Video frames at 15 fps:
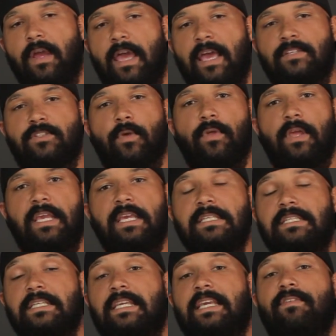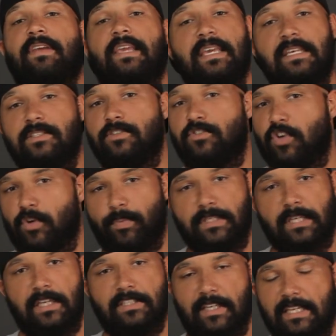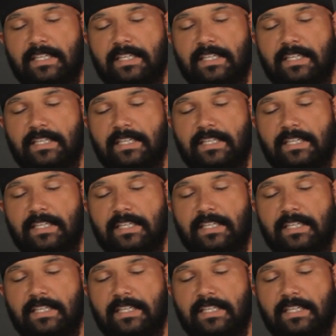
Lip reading: And so he's giving his interpretation,